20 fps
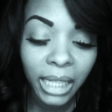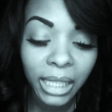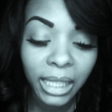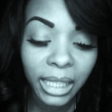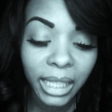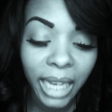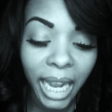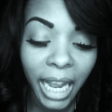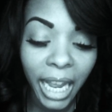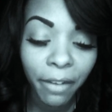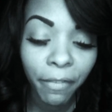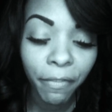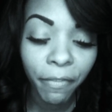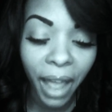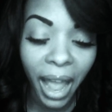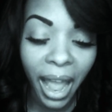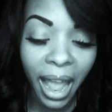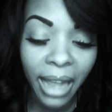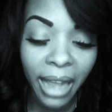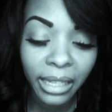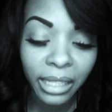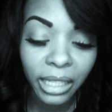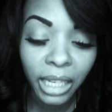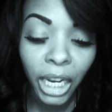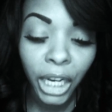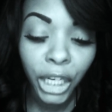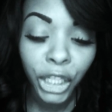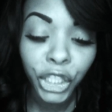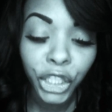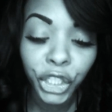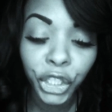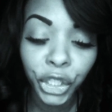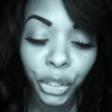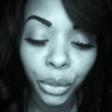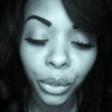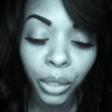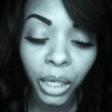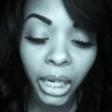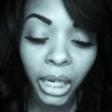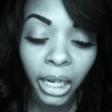steadfast,
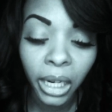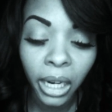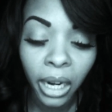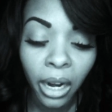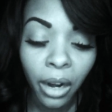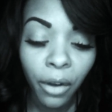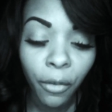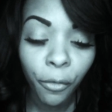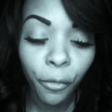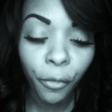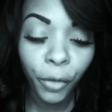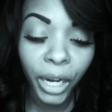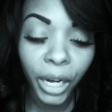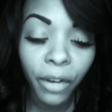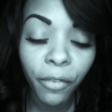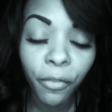sure, free